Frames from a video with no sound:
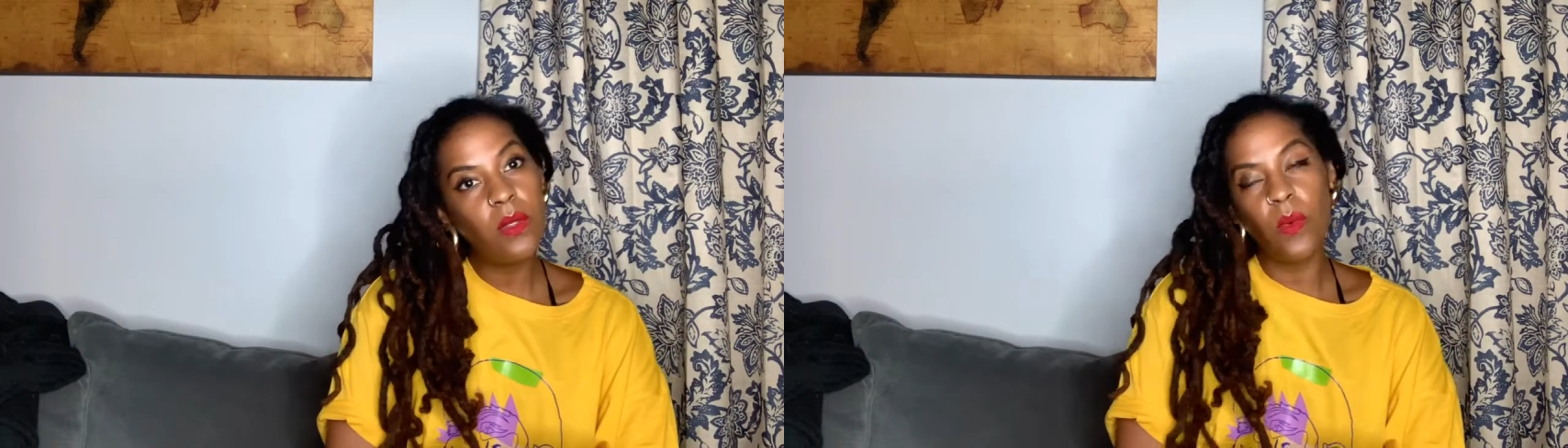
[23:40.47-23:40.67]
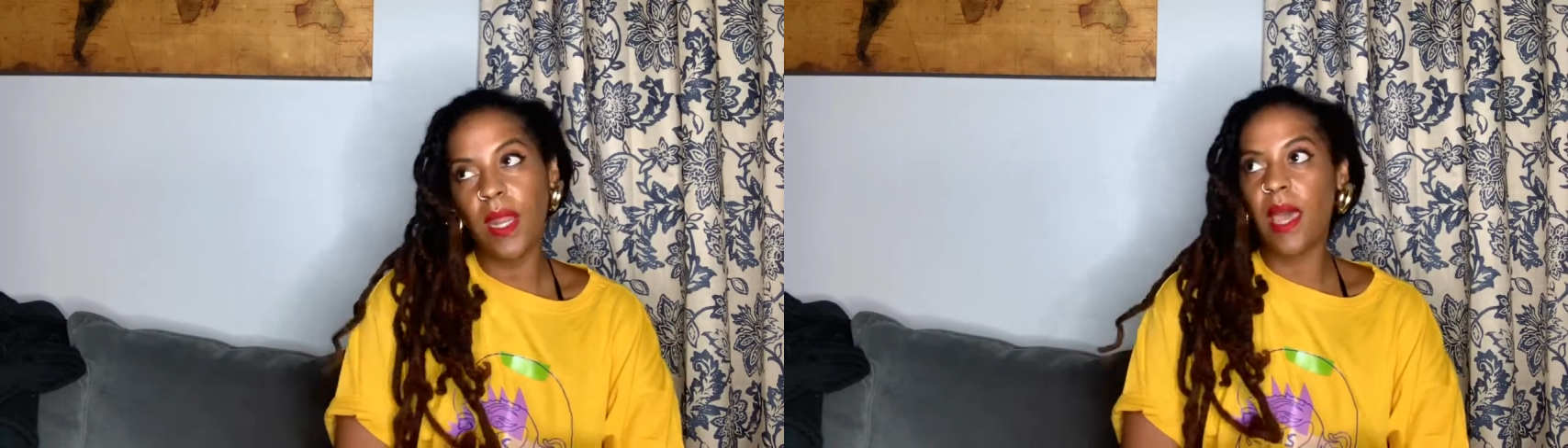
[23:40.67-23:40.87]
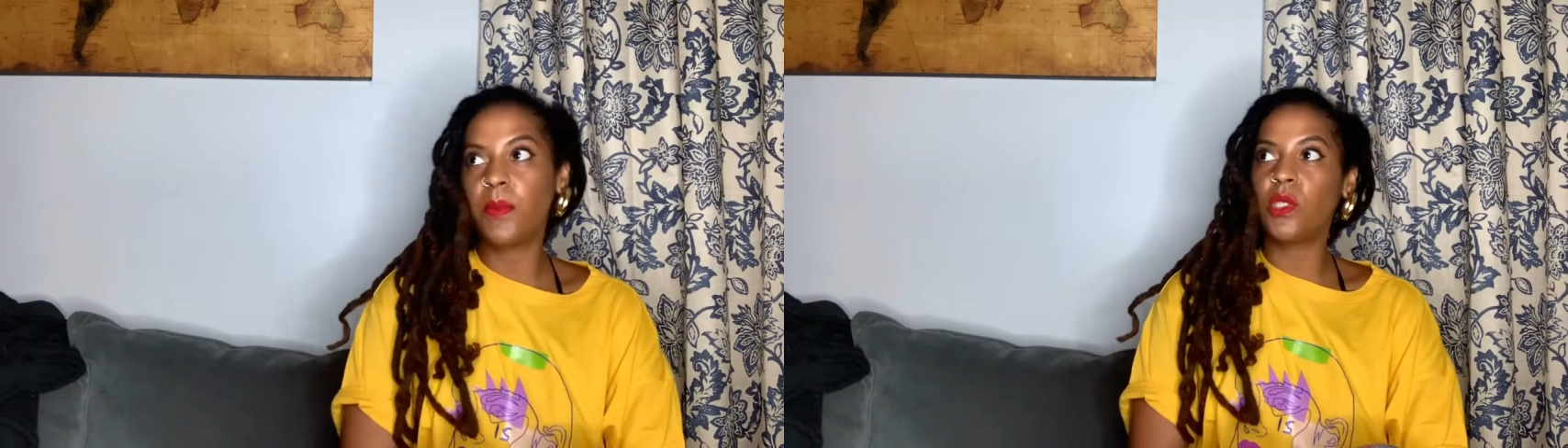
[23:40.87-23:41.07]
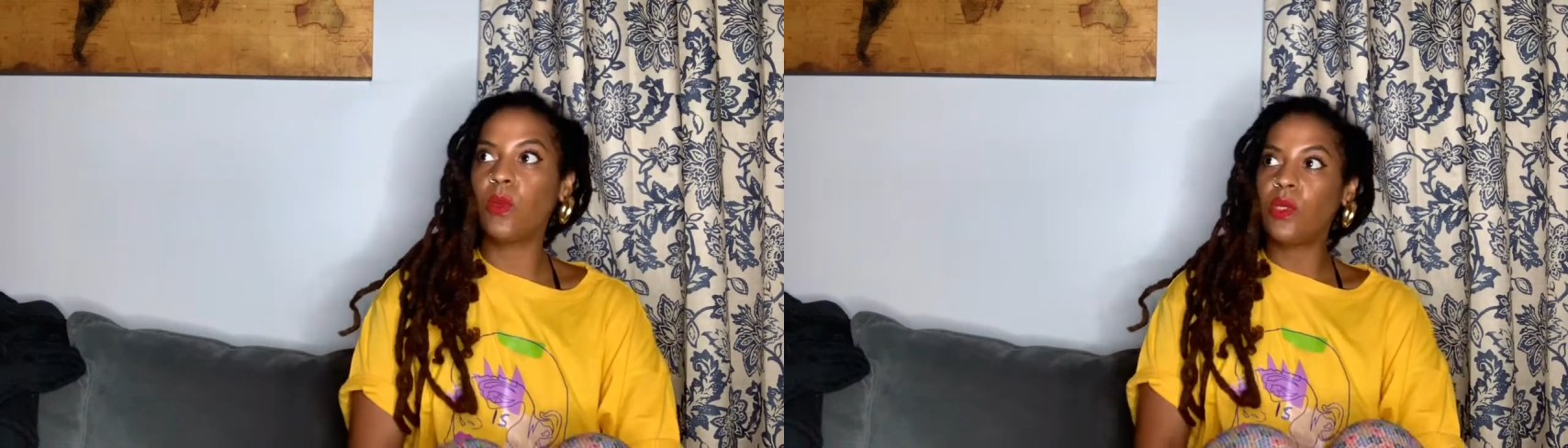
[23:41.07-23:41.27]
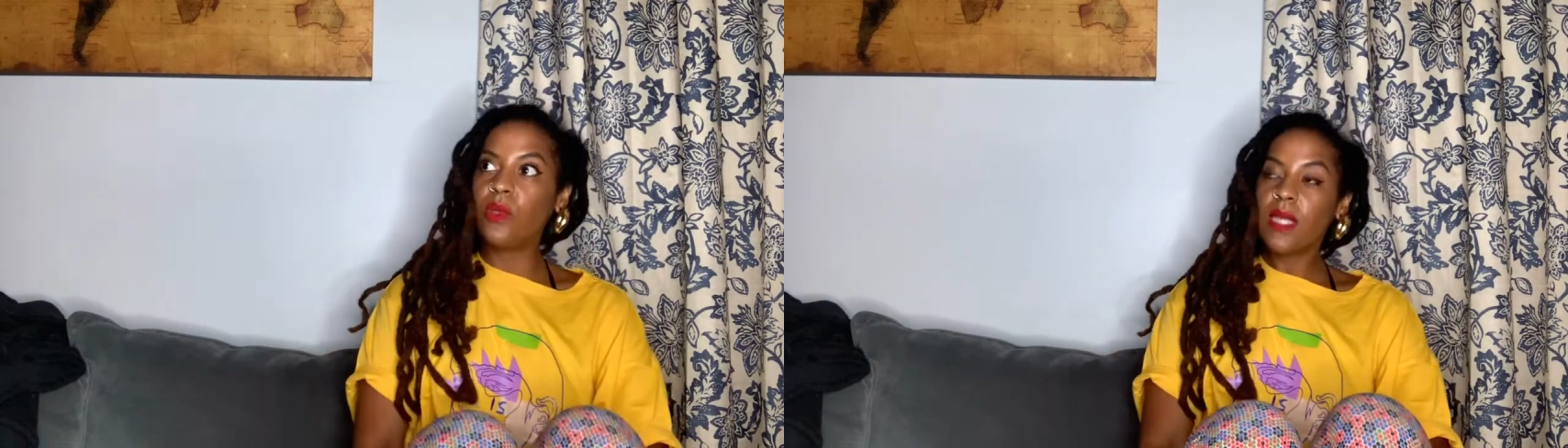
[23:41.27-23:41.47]
What happens
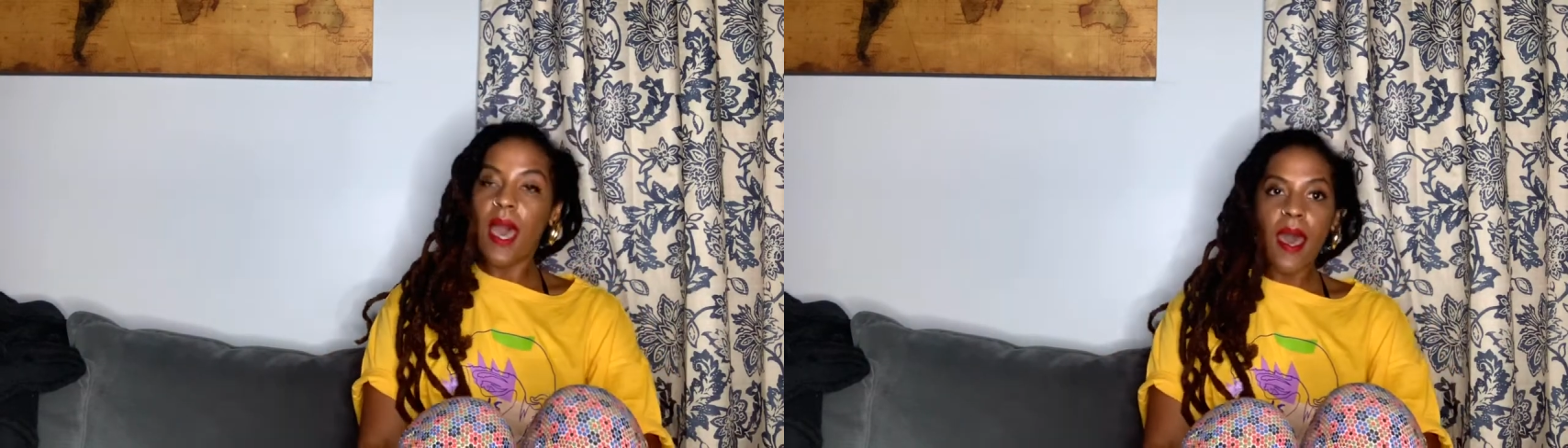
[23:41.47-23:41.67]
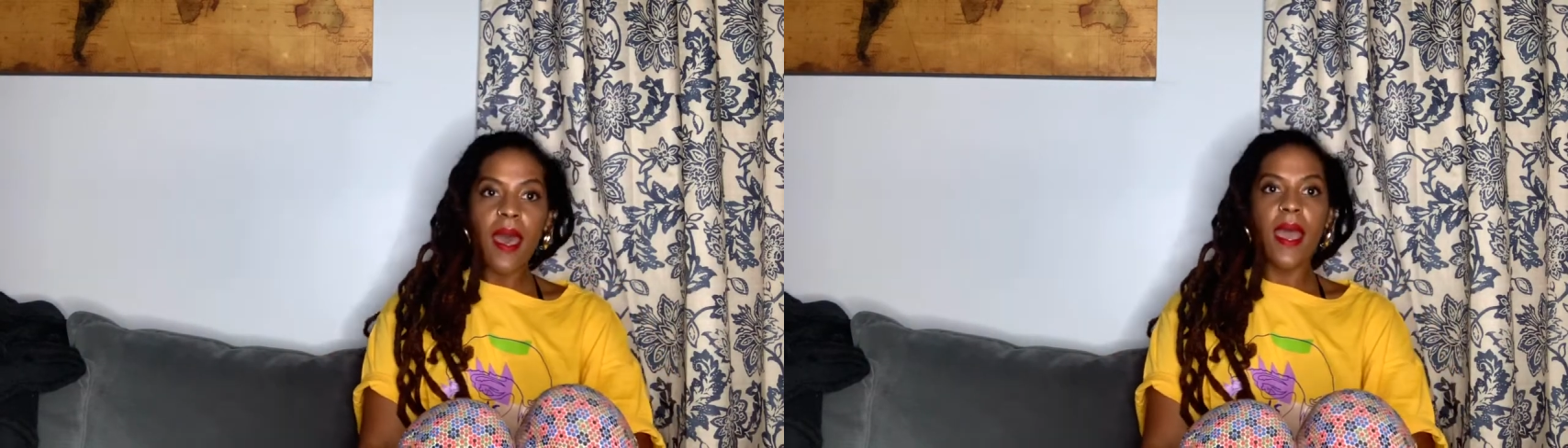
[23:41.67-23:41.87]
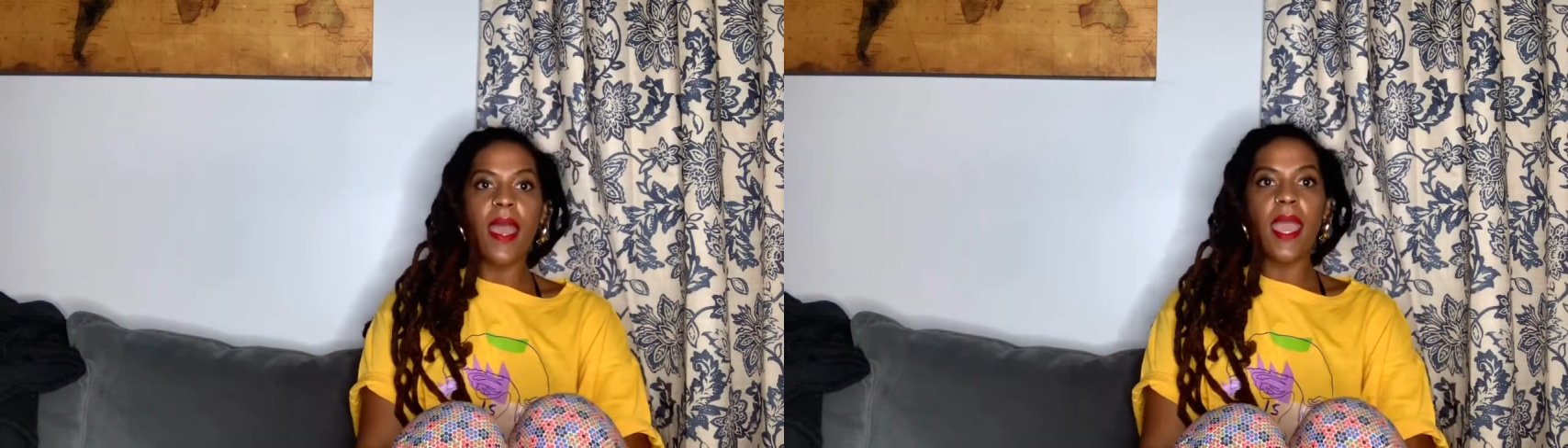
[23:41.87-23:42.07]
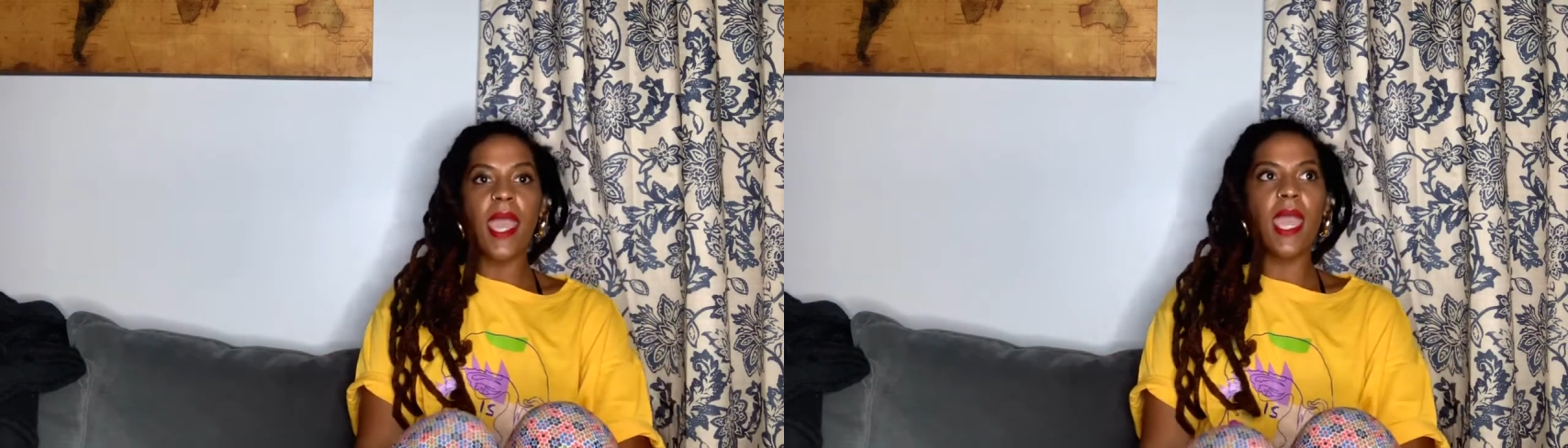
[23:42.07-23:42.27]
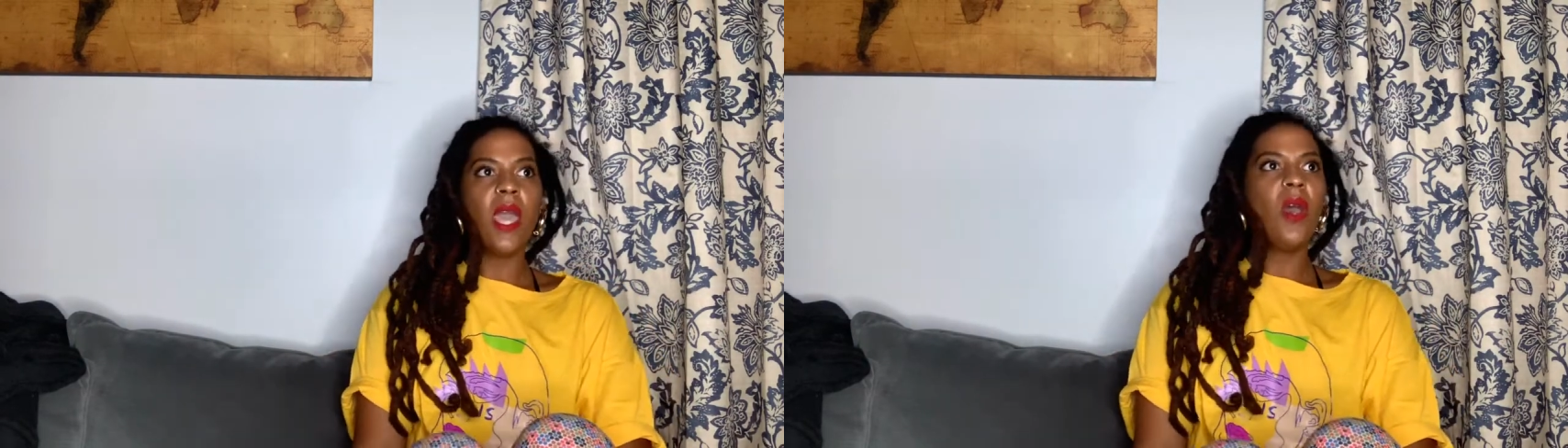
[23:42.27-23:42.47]
when you die?